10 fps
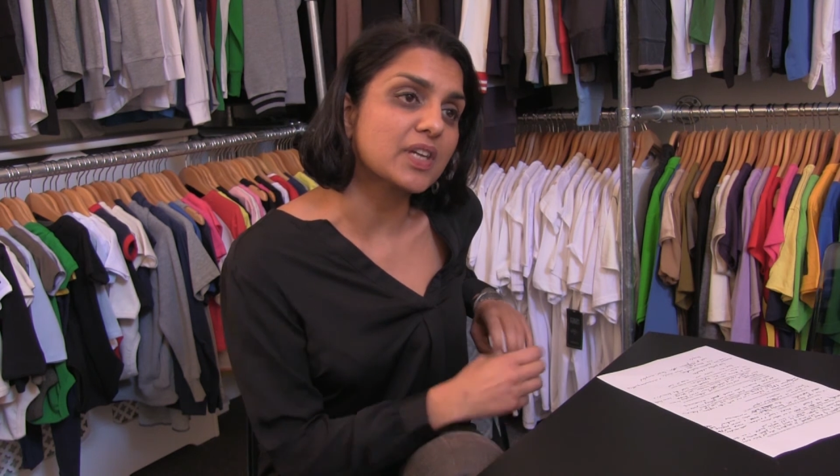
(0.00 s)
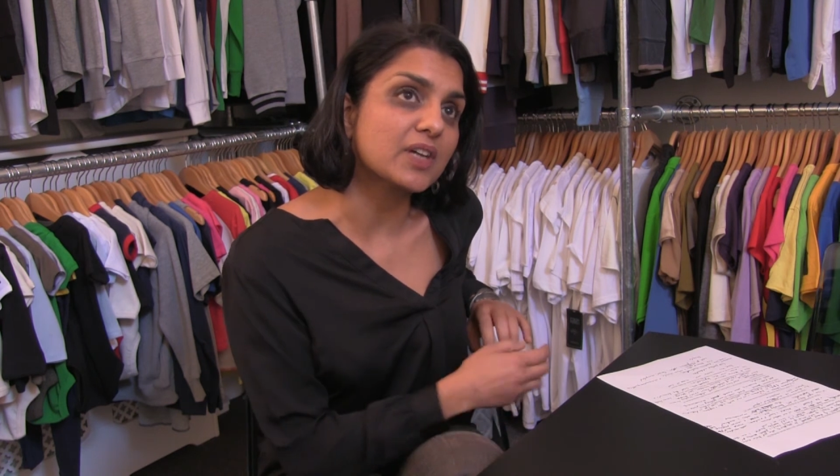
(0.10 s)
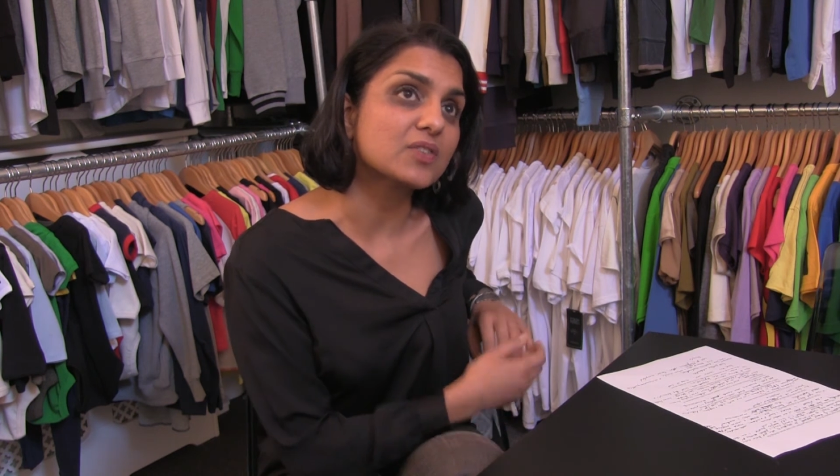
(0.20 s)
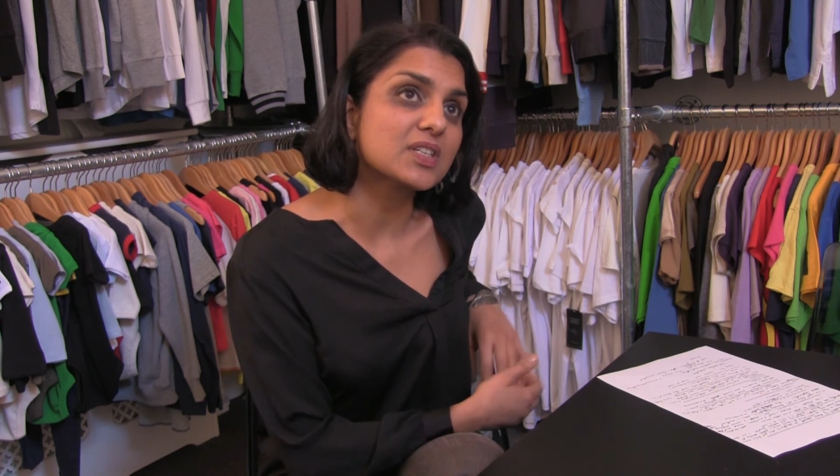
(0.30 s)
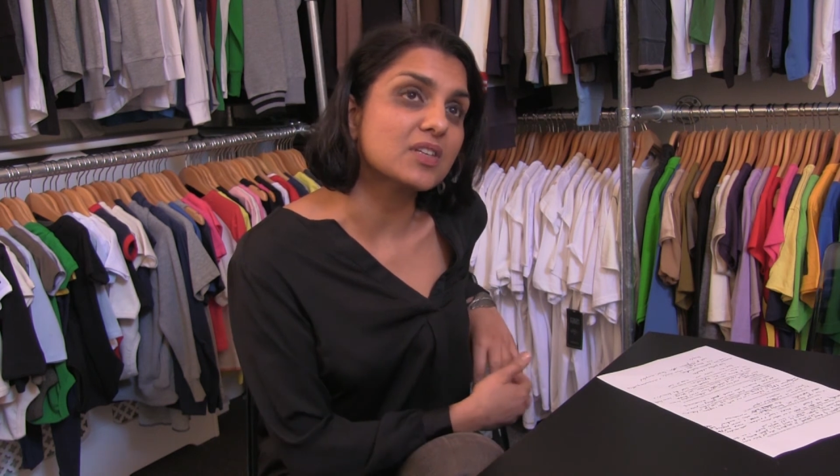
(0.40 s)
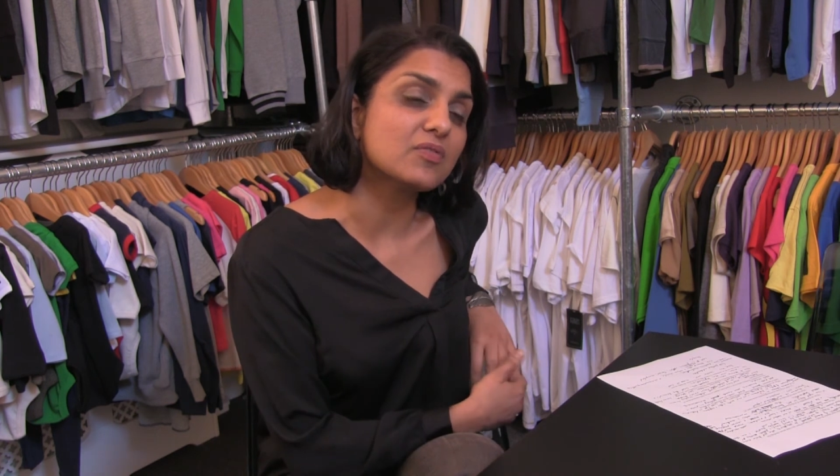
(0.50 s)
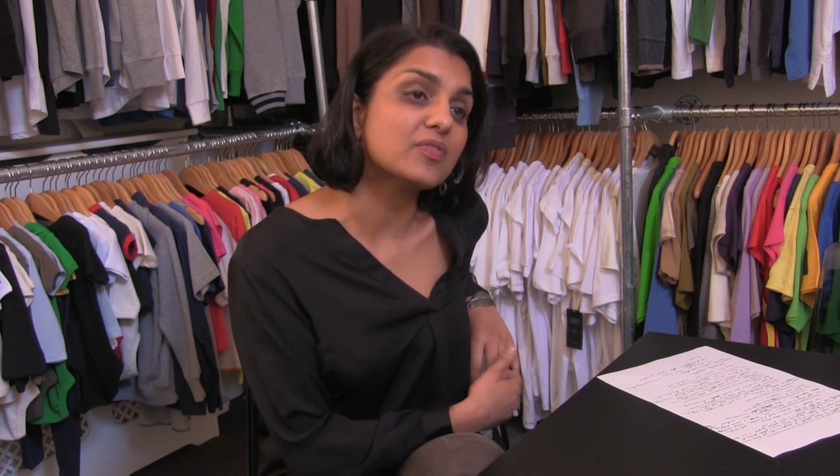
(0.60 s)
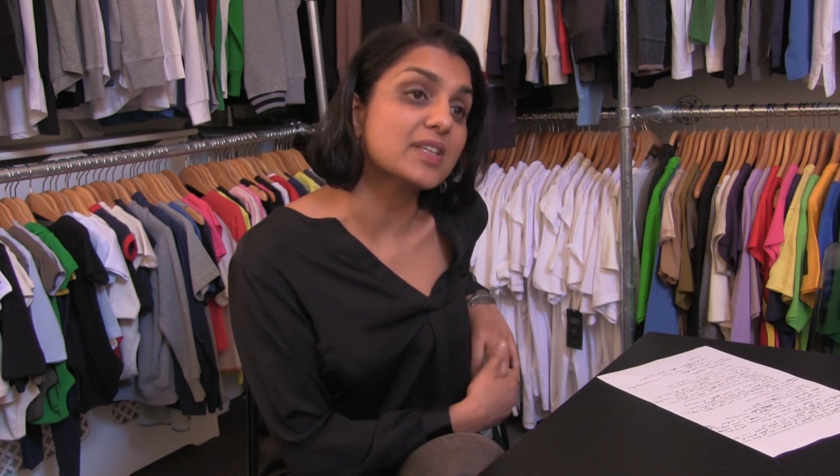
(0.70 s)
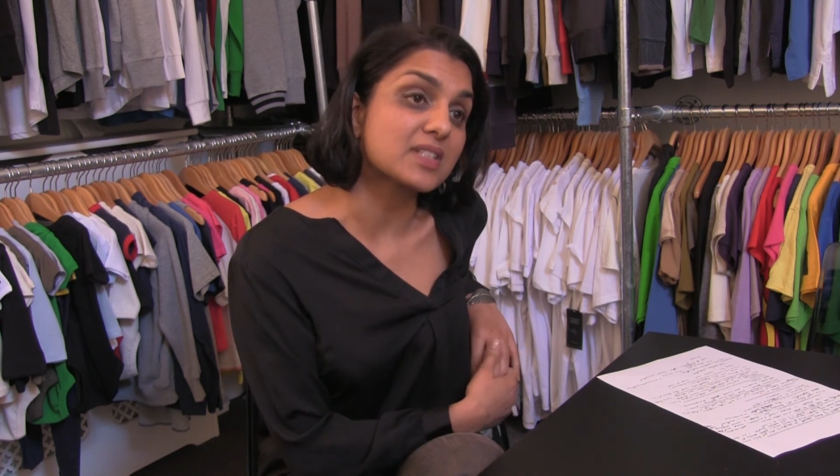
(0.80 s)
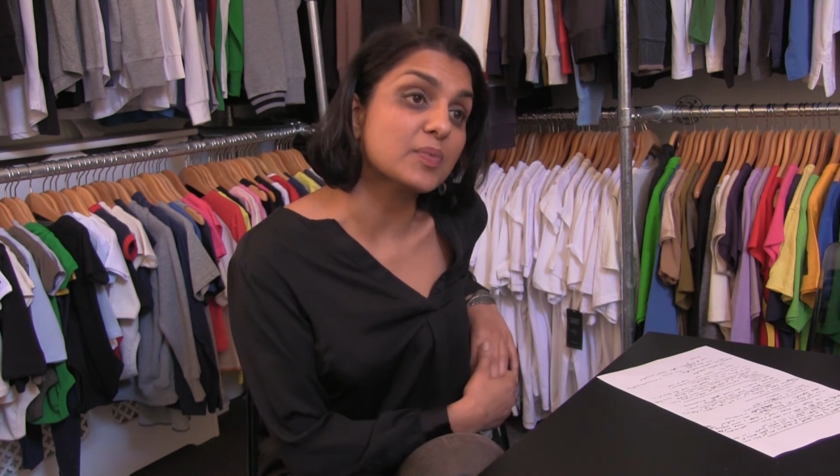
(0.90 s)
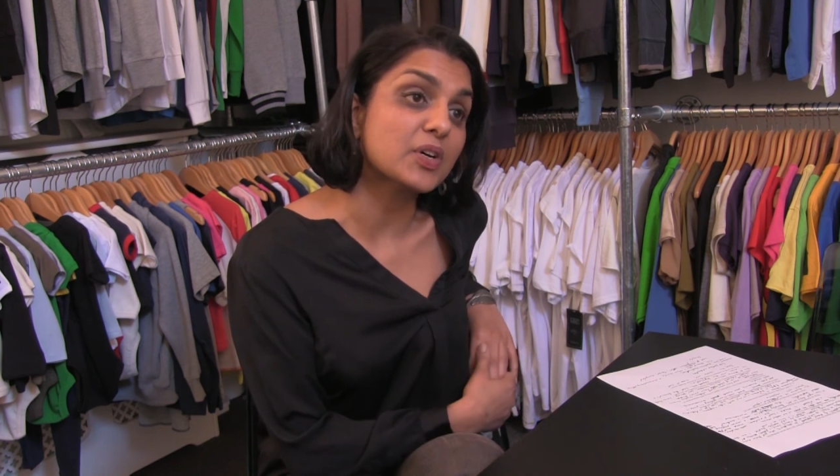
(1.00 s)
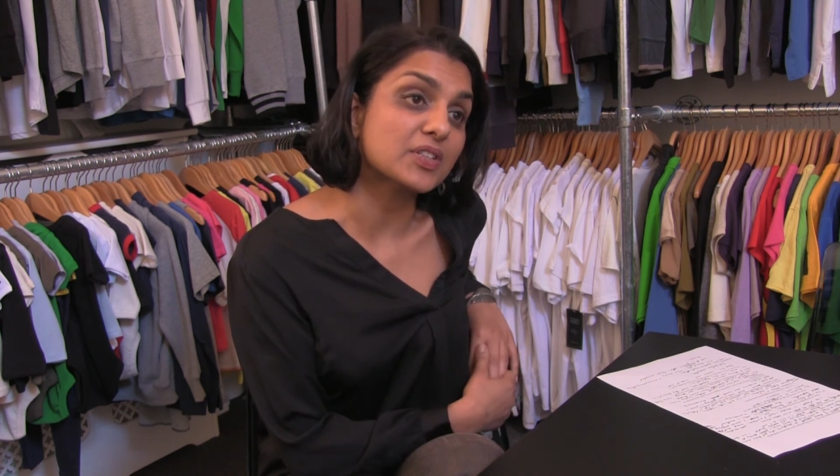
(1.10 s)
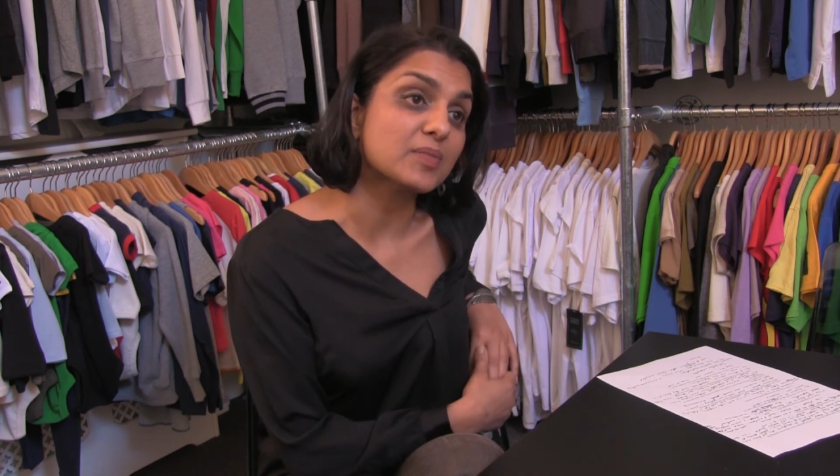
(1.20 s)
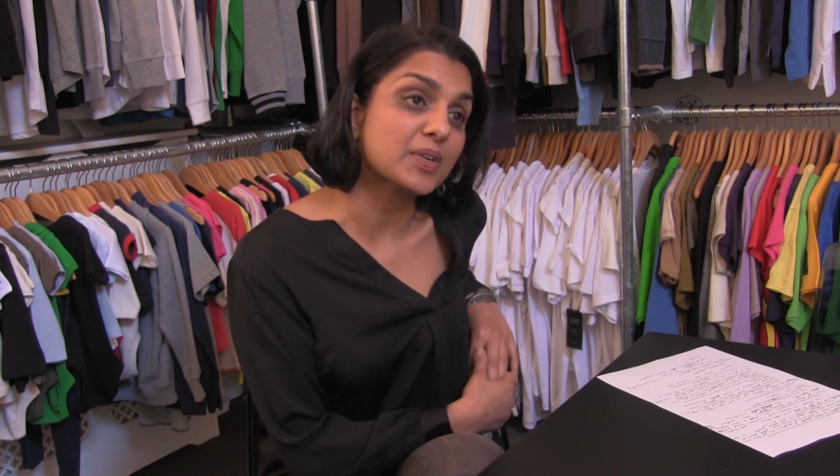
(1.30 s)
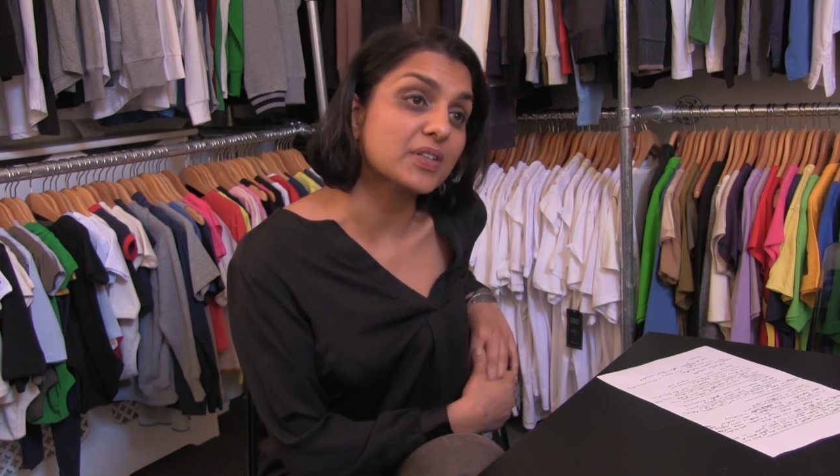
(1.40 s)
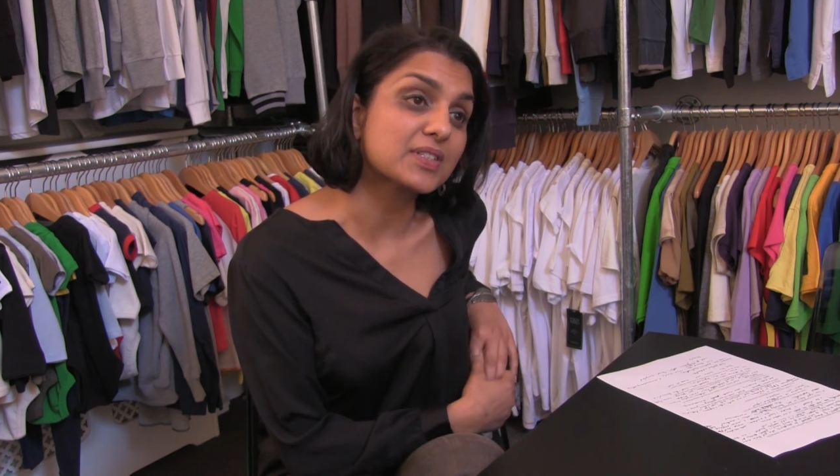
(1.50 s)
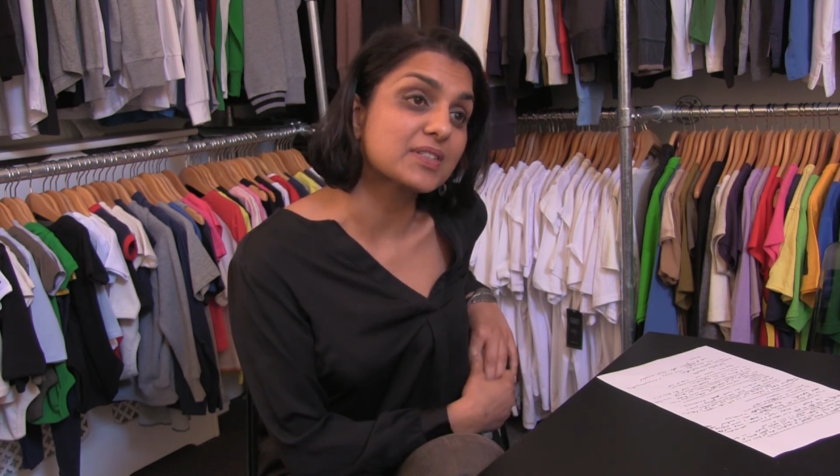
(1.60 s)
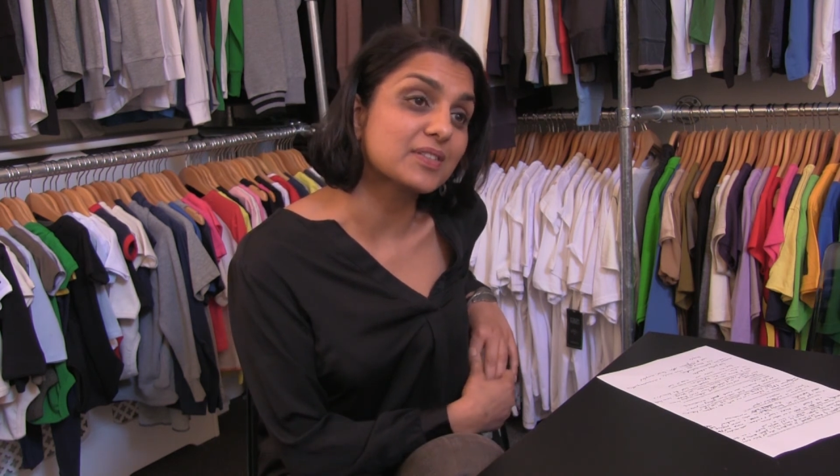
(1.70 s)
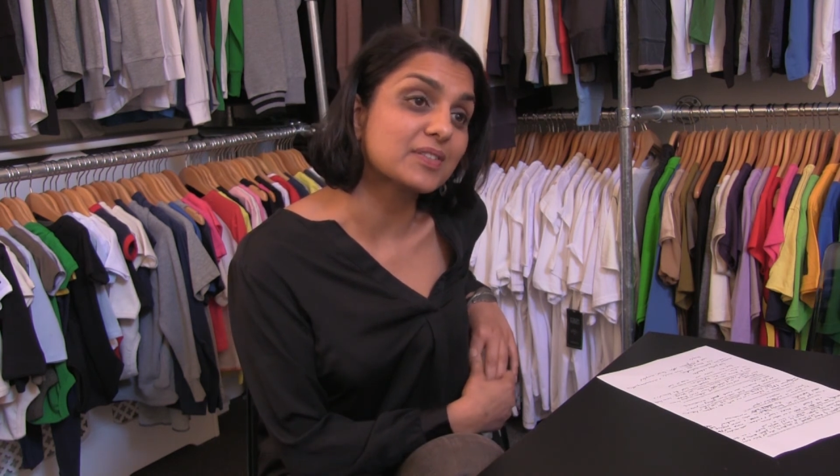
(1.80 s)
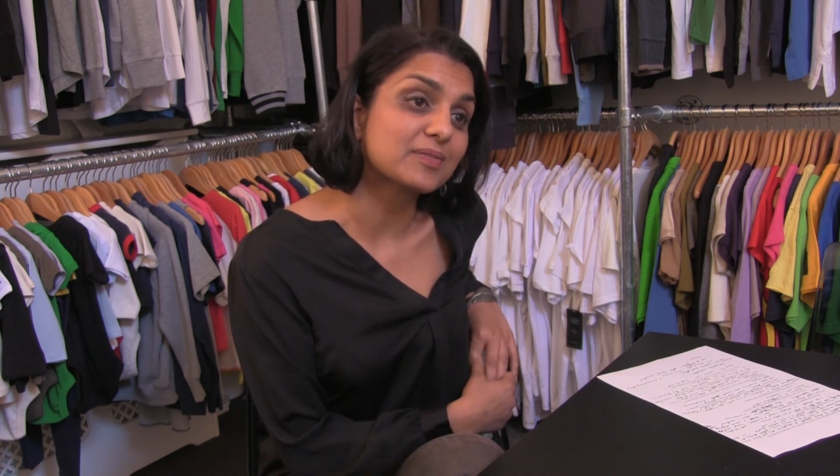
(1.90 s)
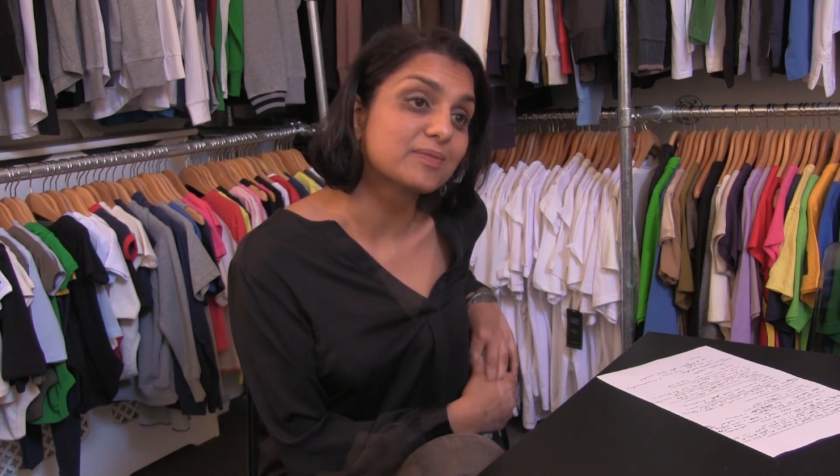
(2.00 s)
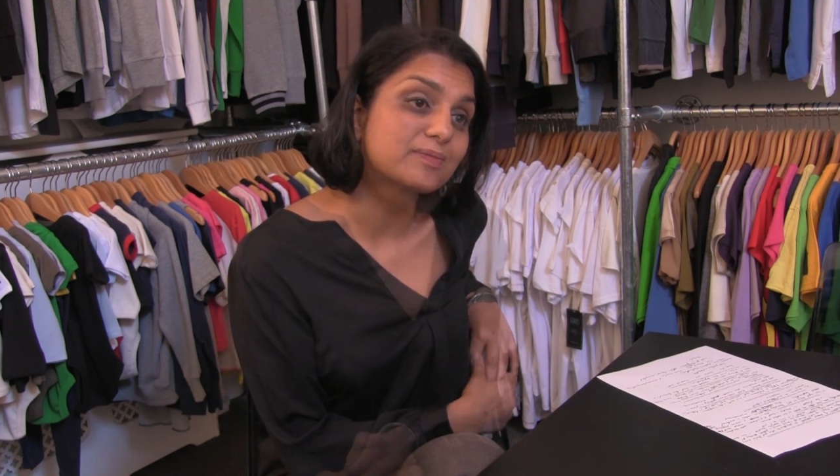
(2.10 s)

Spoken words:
out in Faisalabad in Pakistan.